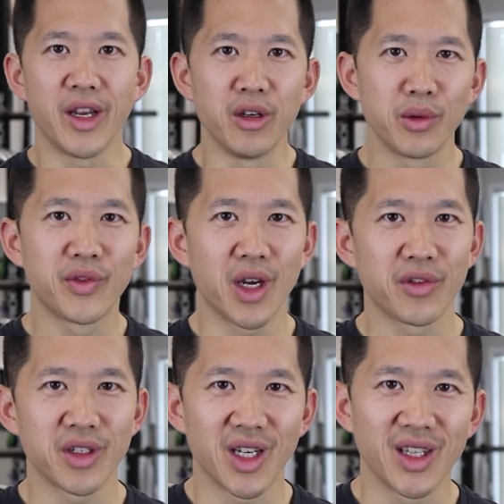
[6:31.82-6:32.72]
I know we've
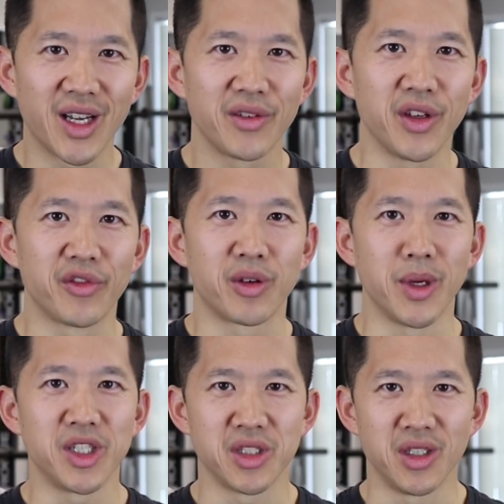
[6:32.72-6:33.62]
covered a lot of
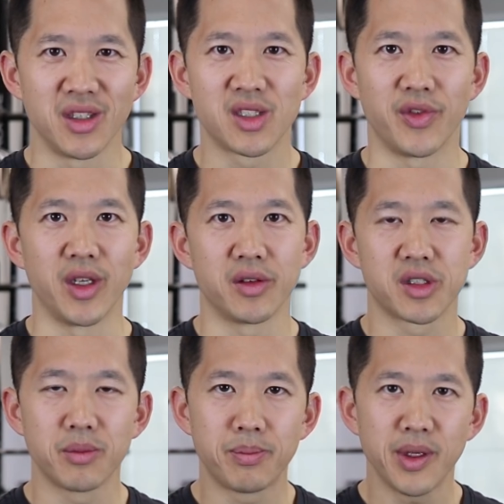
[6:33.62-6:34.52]
information in this video,
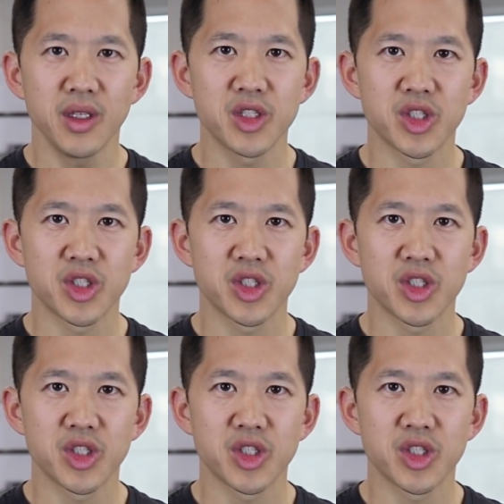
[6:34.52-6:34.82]
so be